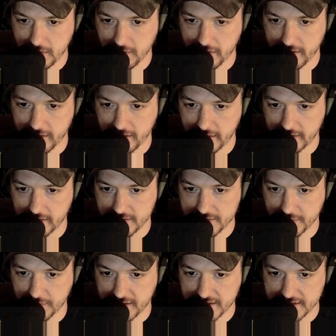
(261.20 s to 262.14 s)

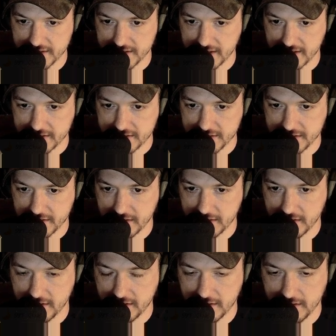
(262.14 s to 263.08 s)
126
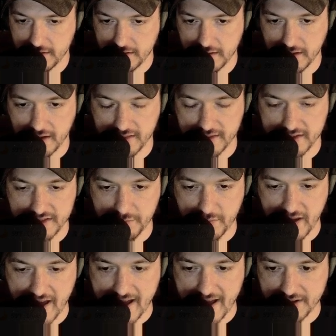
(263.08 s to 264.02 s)
in this
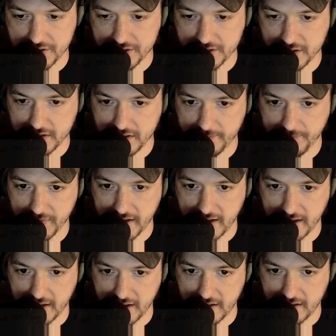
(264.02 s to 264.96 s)
batch
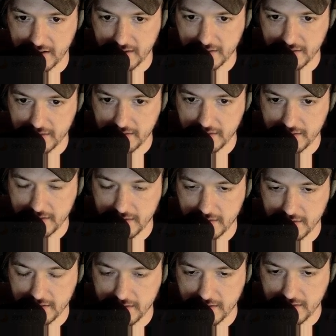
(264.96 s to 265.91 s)
in
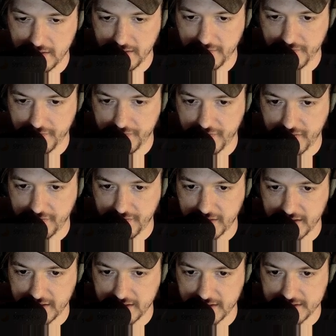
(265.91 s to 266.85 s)

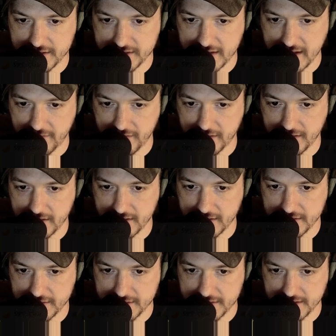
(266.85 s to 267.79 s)

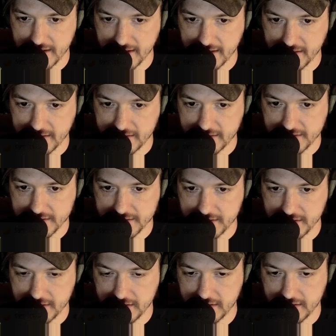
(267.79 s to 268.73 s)
57
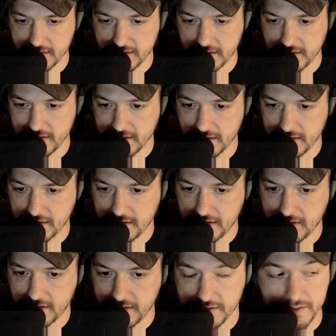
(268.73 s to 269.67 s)
seconds.
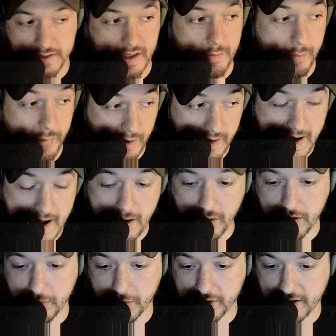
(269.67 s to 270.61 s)
Then per
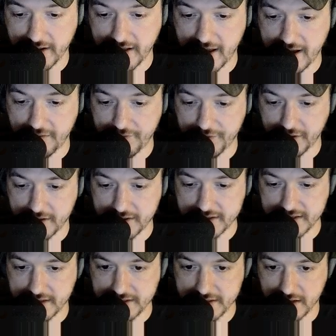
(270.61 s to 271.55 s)
hour, we're going to have
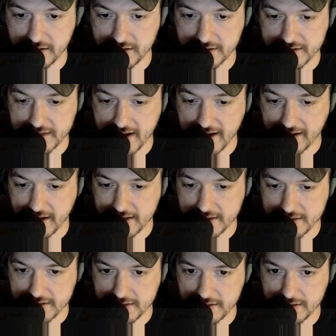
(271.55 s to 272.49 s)
3,600
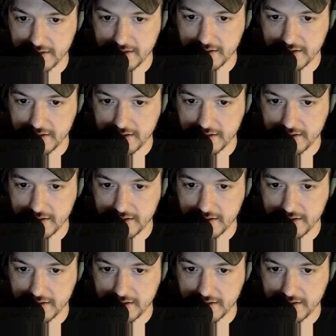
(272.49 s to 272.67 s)
seconds